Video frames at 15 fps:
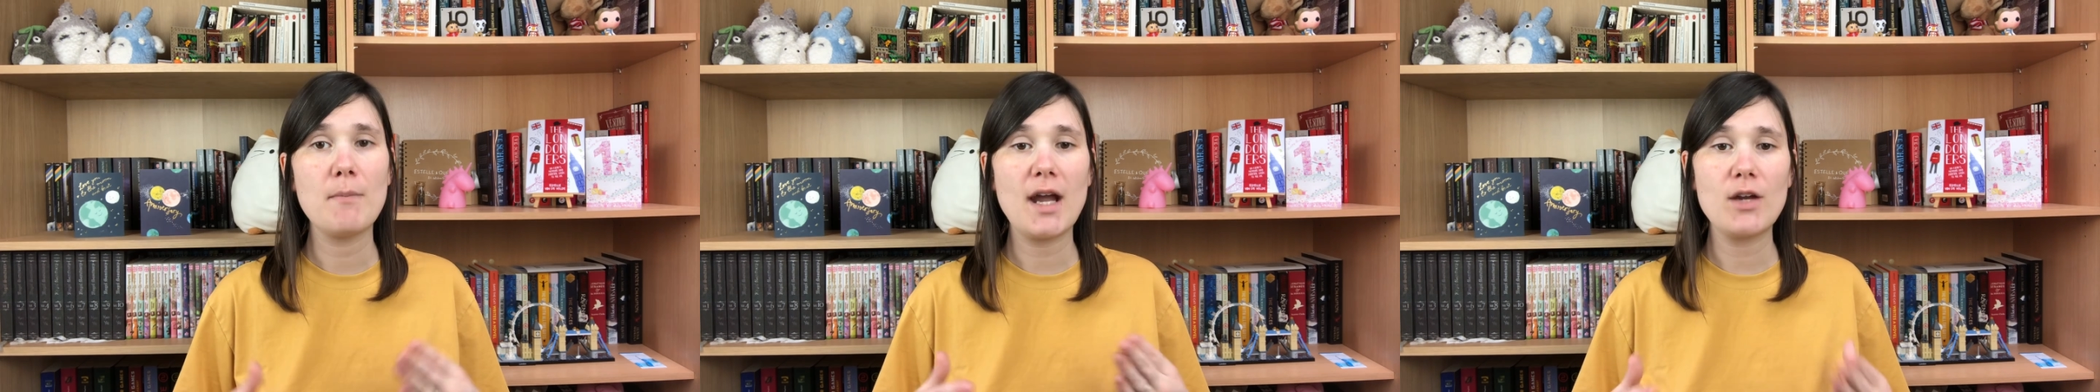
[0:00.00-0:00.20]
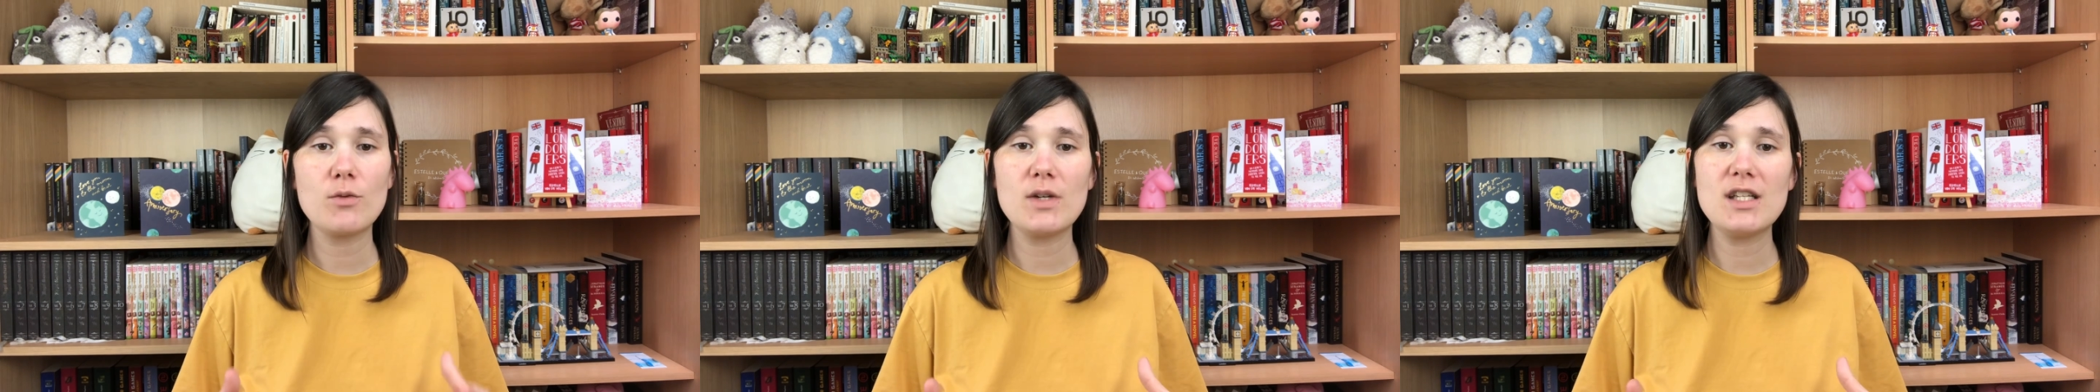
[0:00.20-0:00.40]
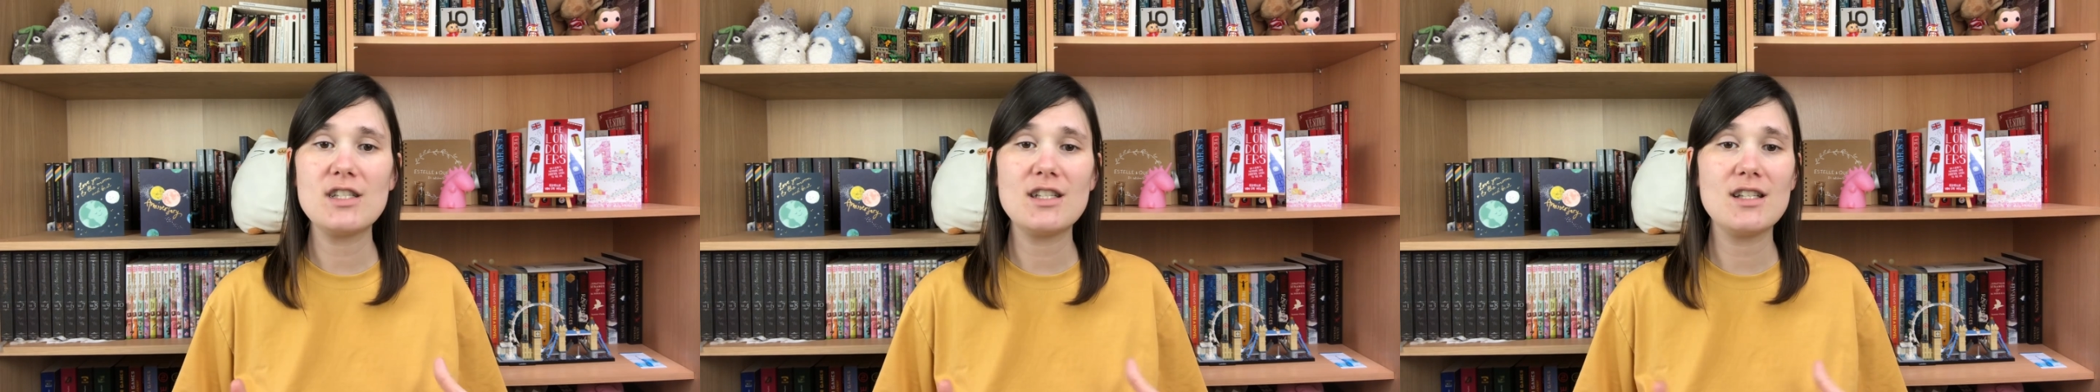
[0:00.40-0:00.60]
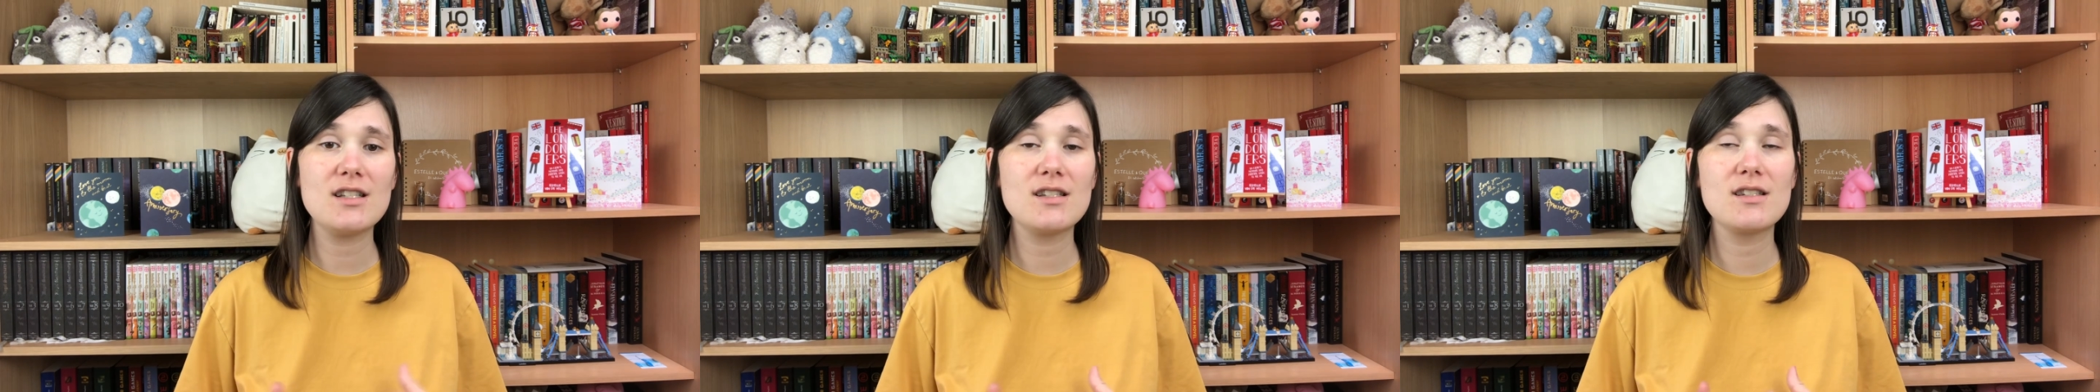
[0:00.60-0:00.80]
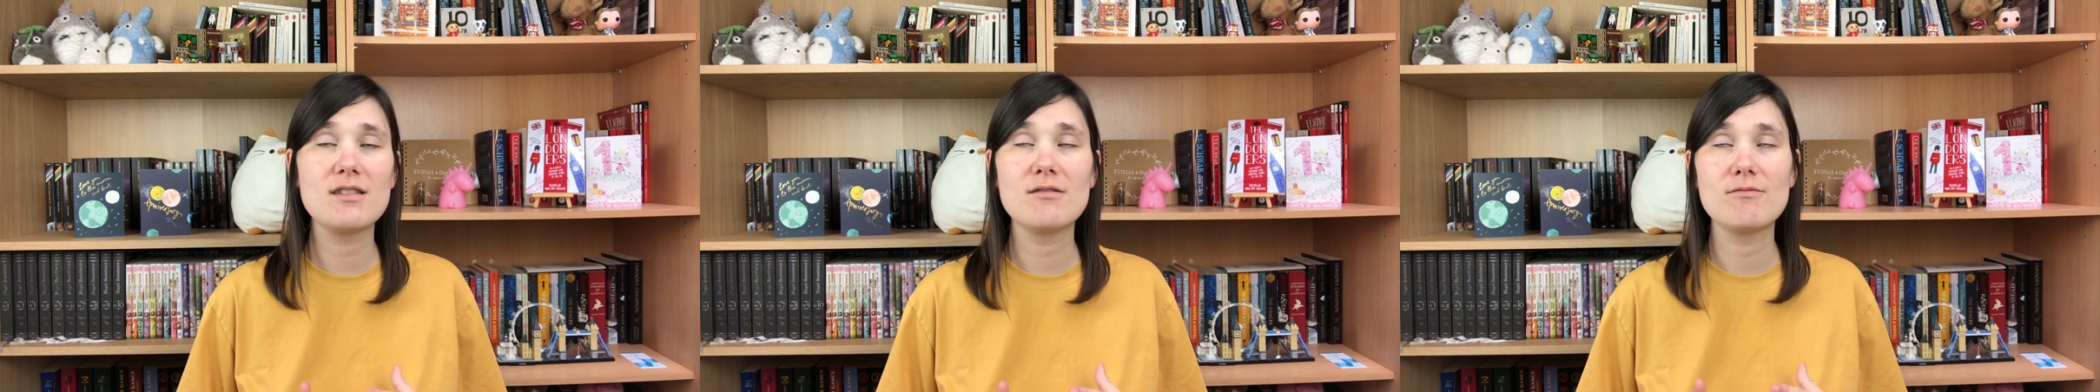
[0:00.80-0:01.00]
My reach
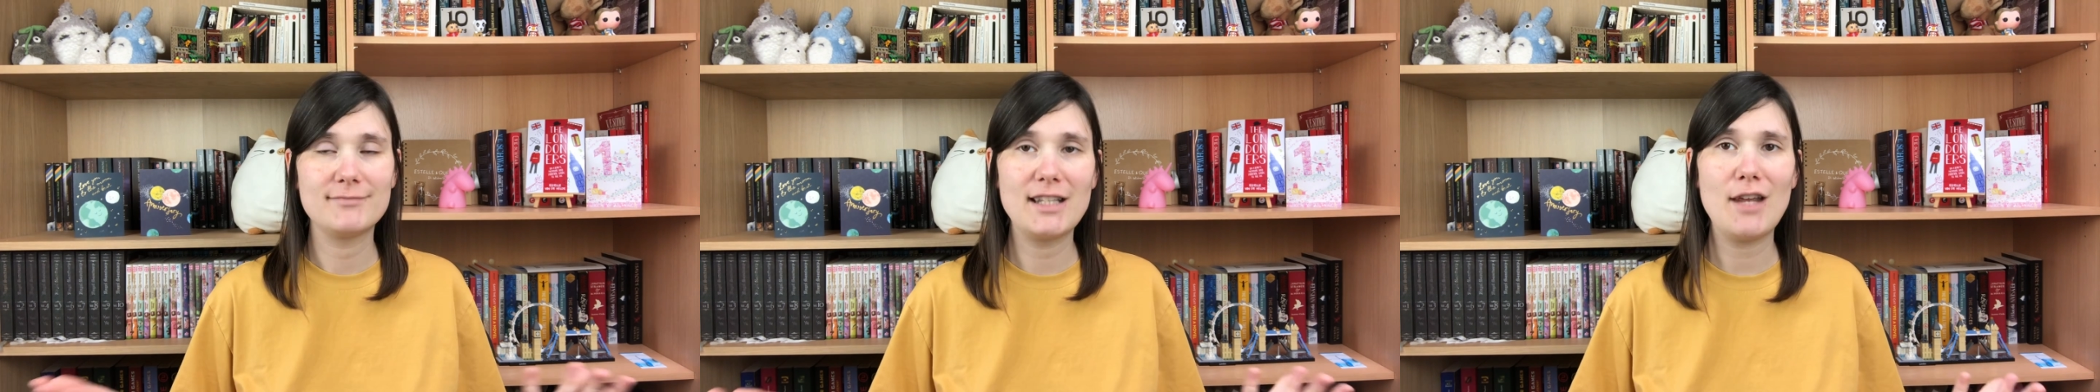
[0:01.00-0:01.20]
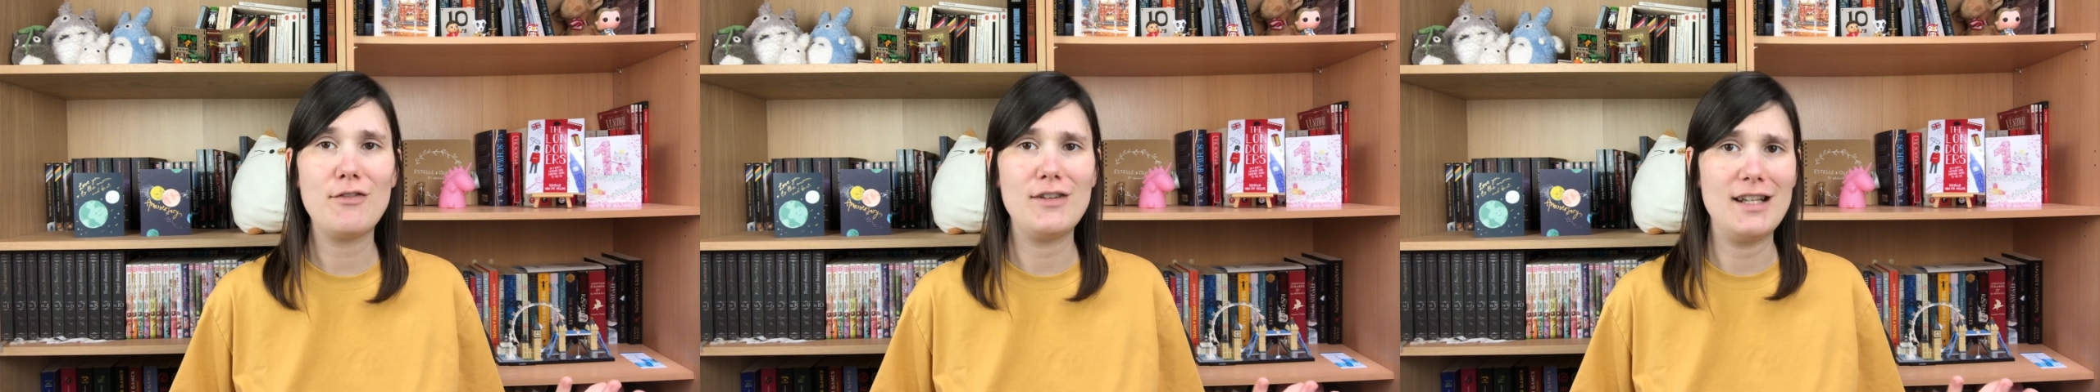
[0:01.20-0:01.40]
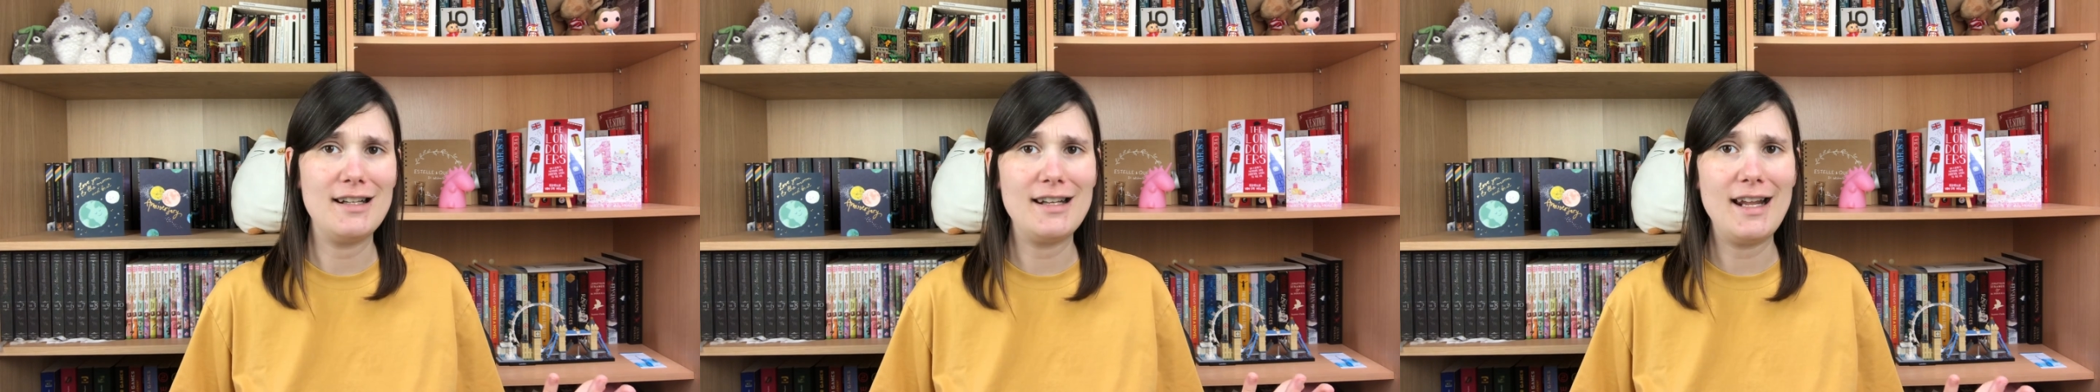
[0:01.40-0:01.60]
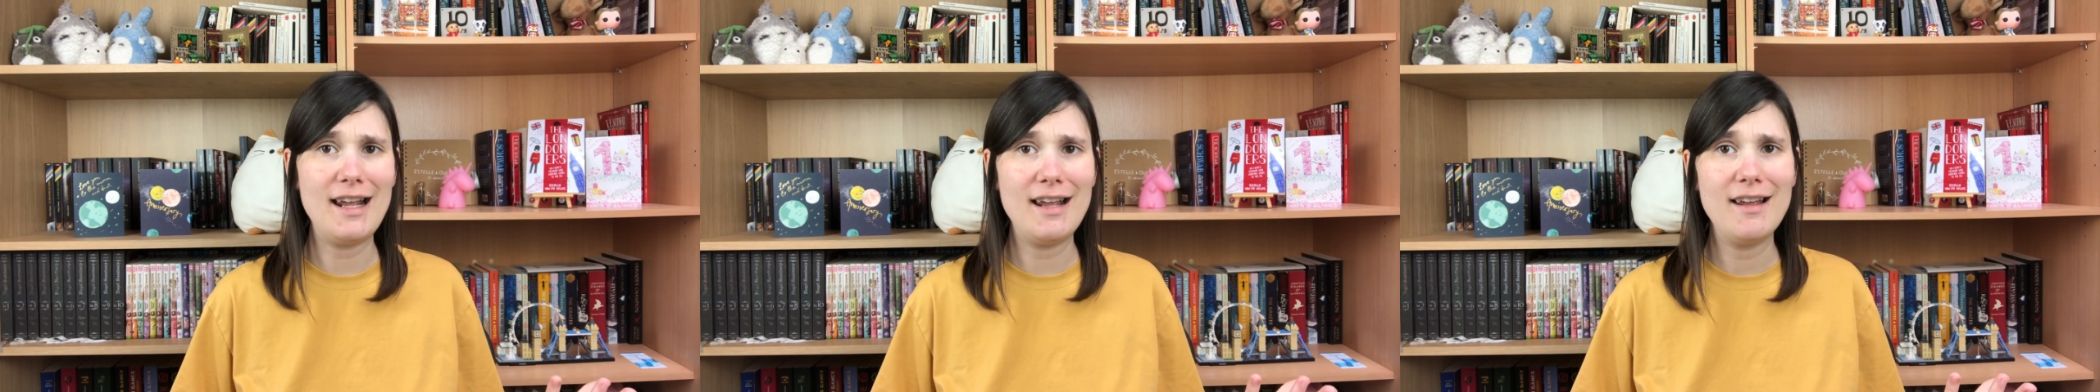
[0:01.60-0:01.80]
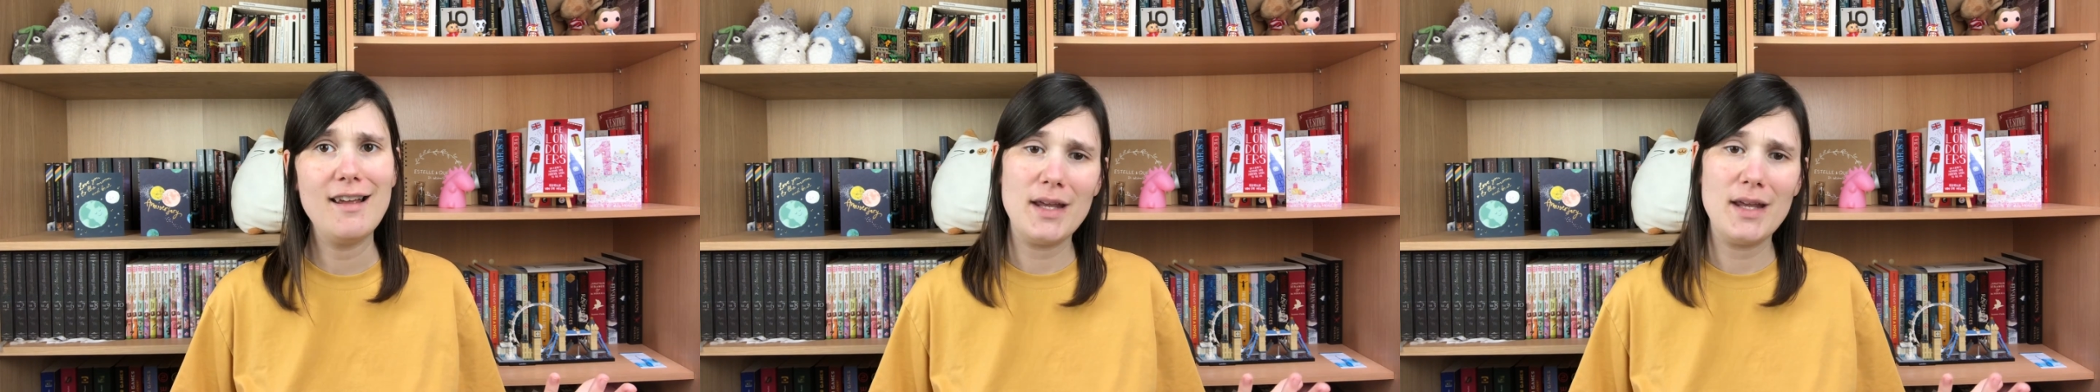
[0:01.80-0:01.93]
is definitely